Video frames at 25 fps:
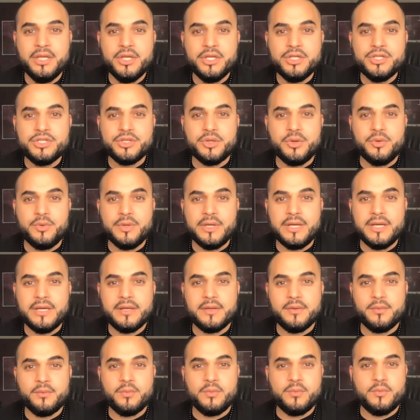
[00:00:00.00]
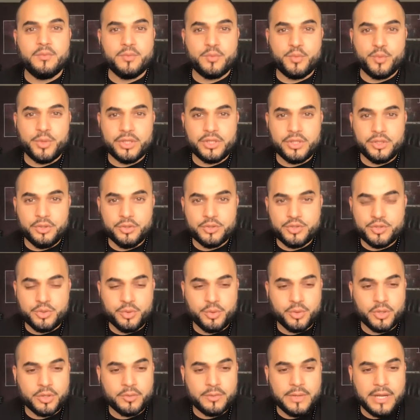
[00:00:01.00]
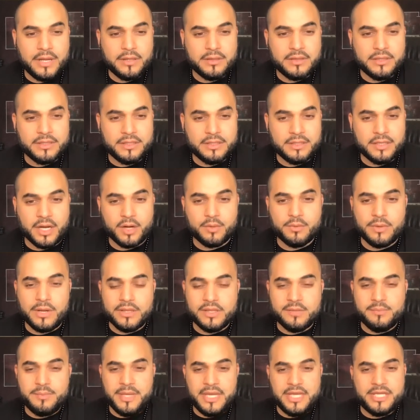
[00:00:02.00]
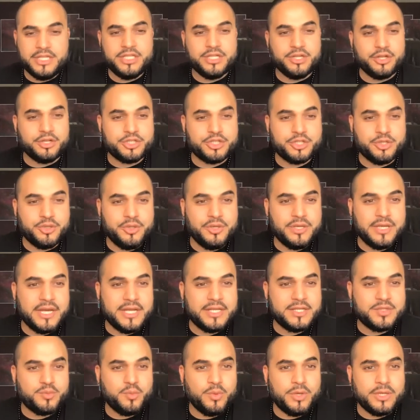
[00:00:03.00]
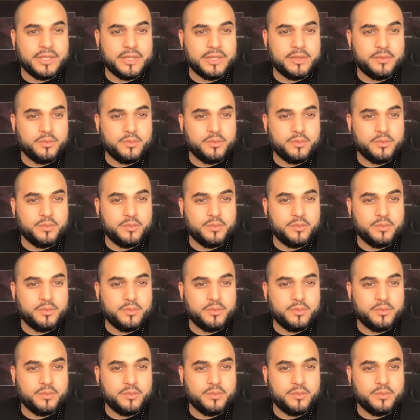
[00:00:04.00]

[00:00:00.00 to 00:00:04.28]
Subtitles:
So quick little tour around the page. I'll show you guys what